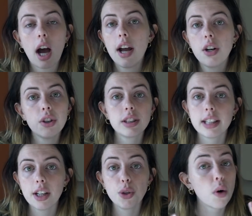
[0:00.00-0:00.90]
I
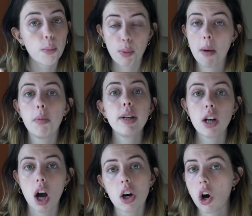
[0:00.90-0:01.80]
understand you are probably
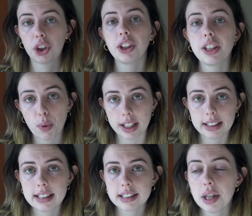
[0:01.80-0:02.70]
not consciously
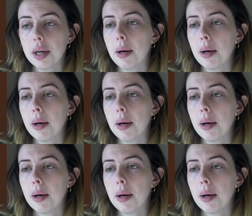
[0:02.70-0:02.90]
racist,